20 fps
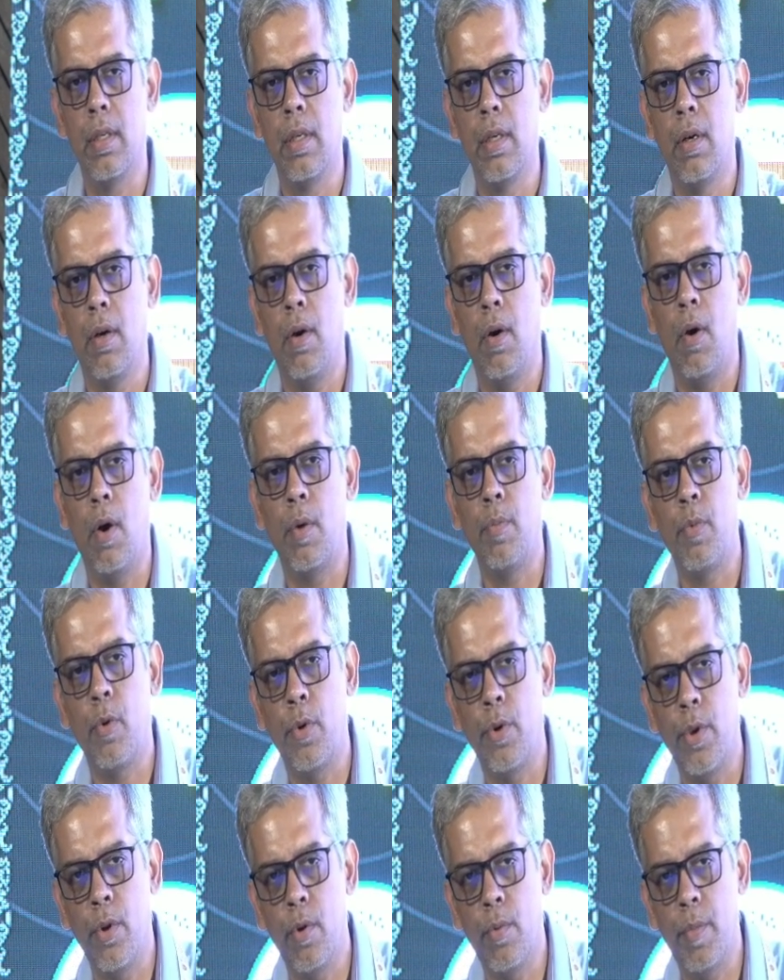on
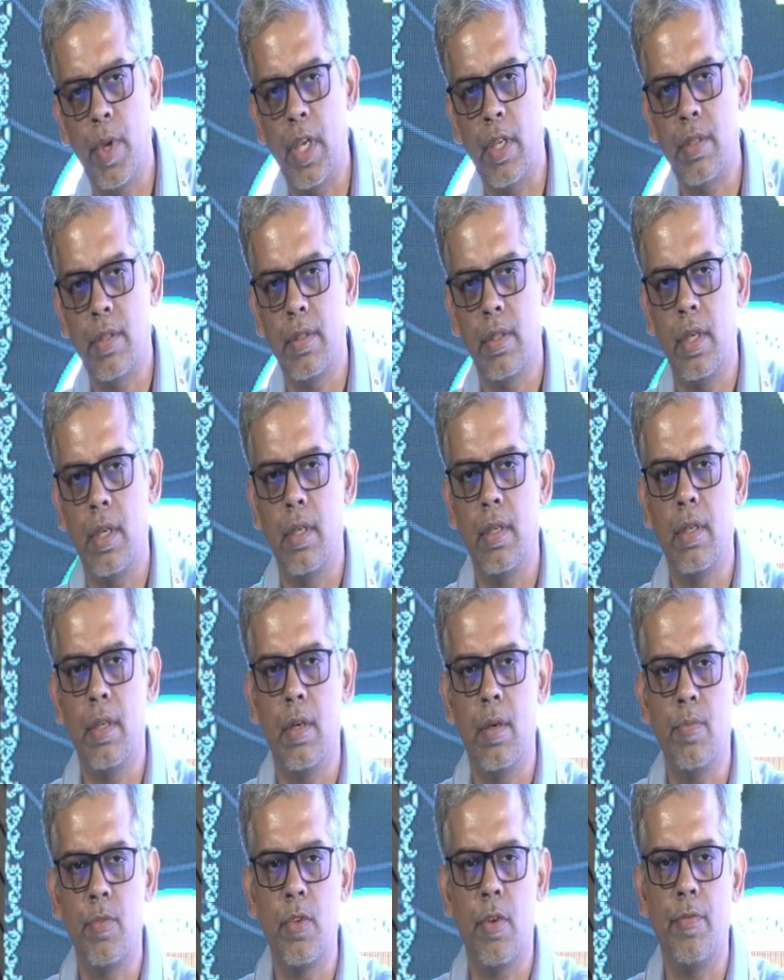proteomics in
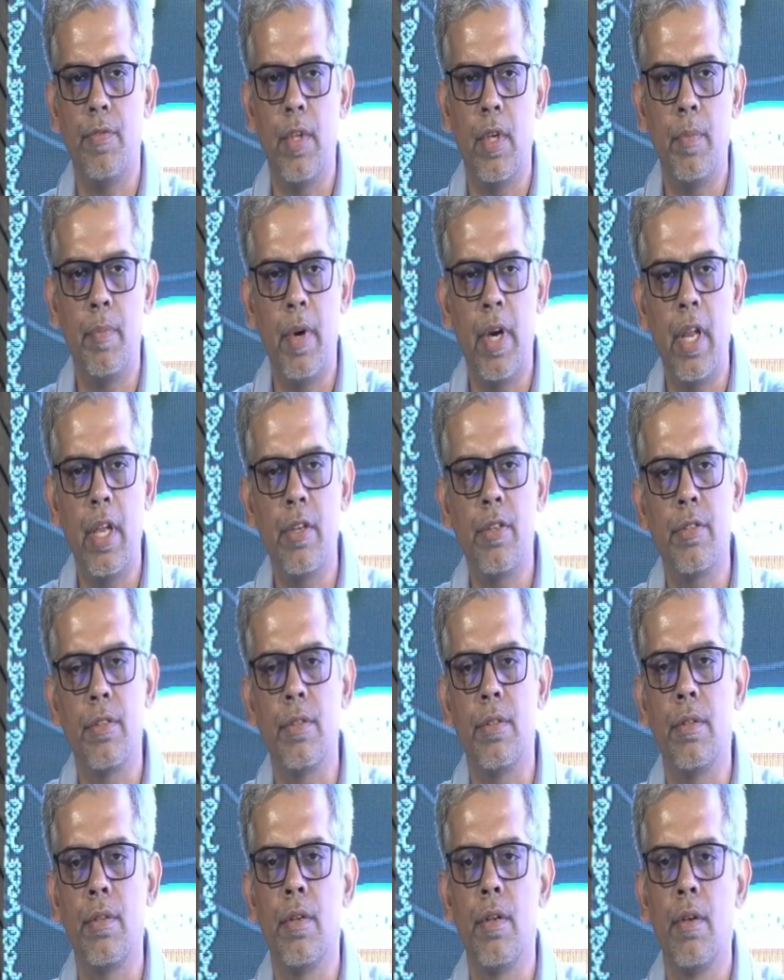terms of their prediction
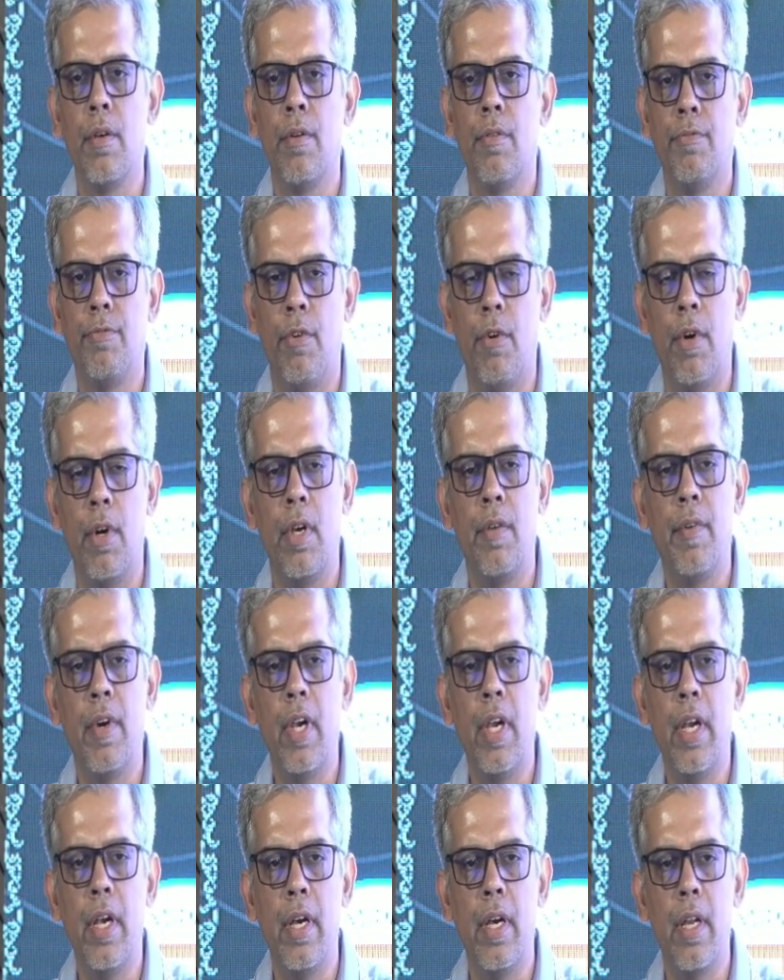for
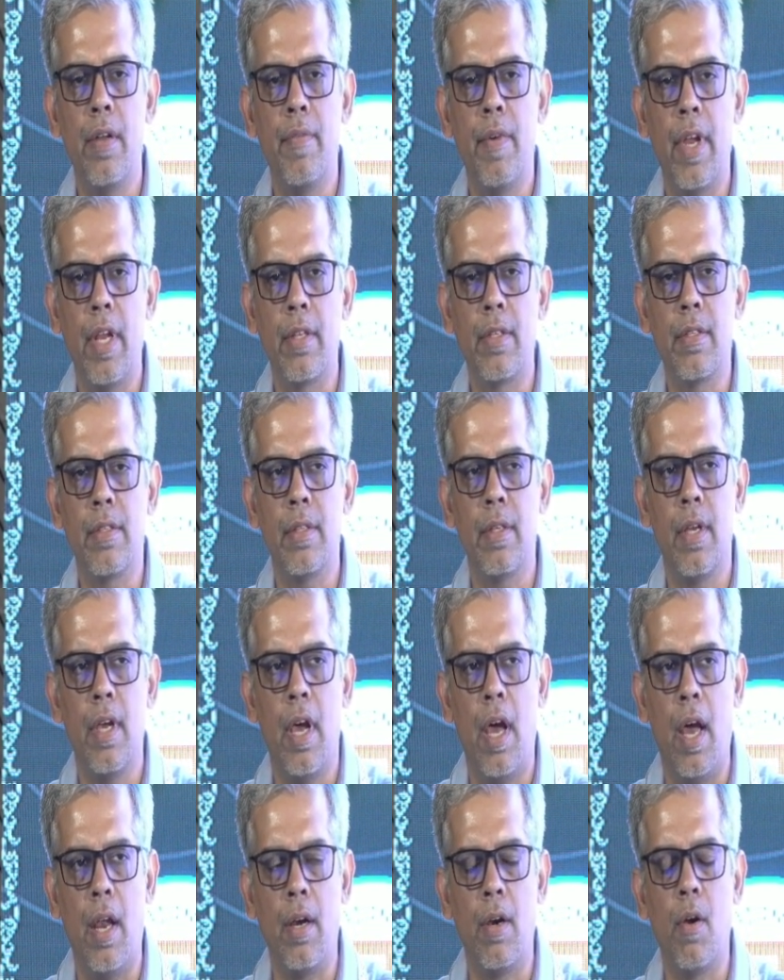liver-related events
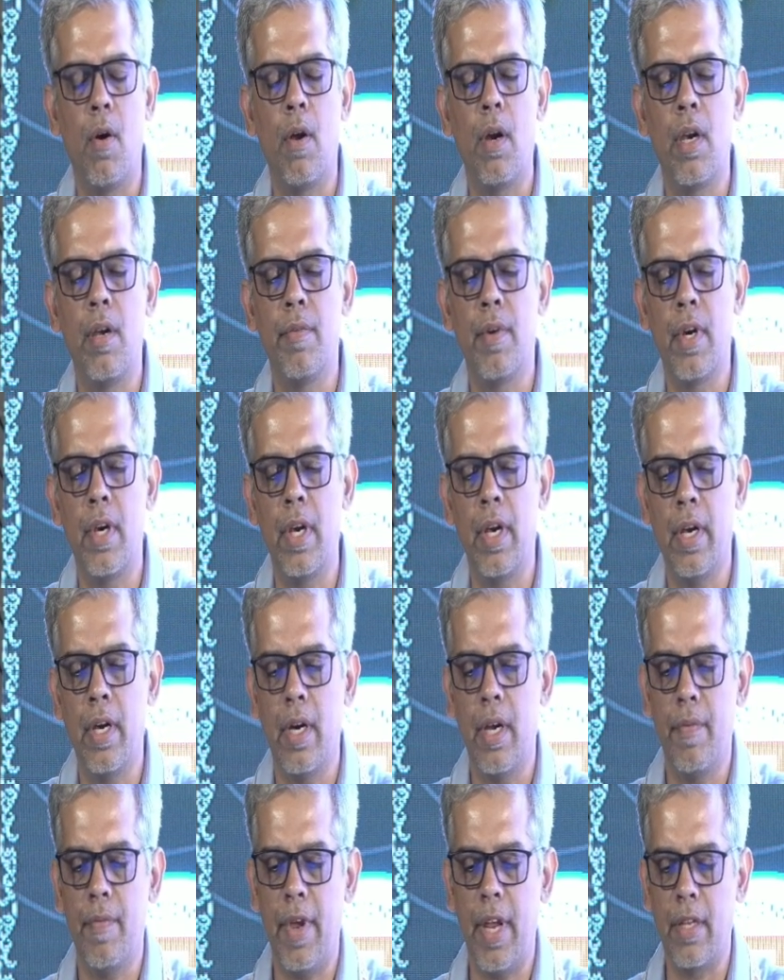and non-liver-related
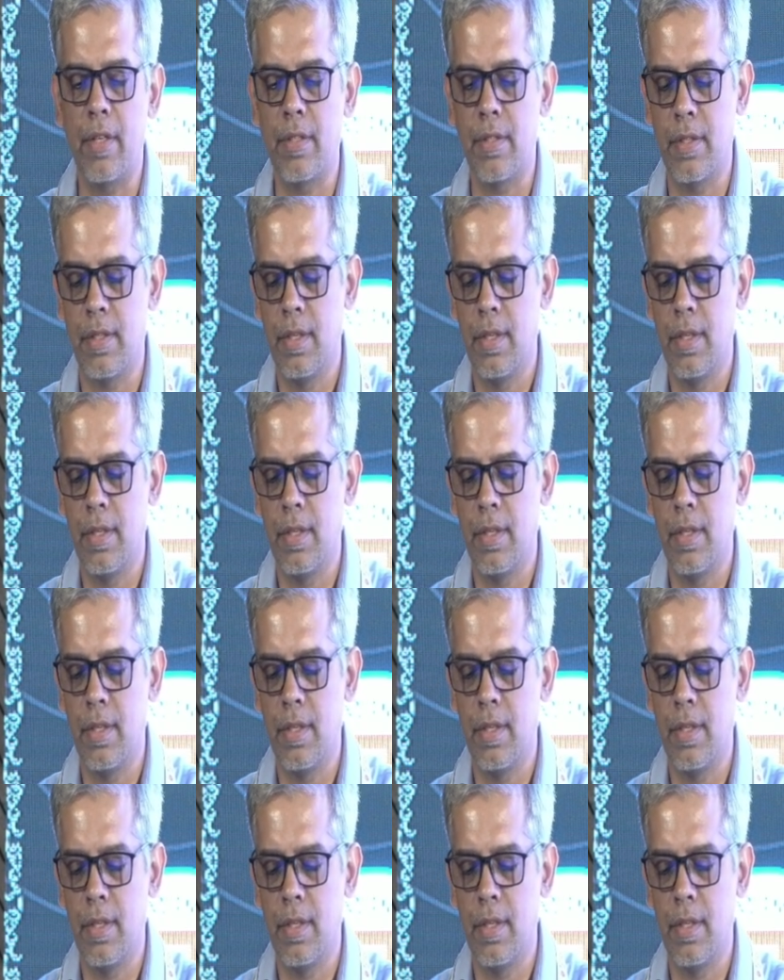events.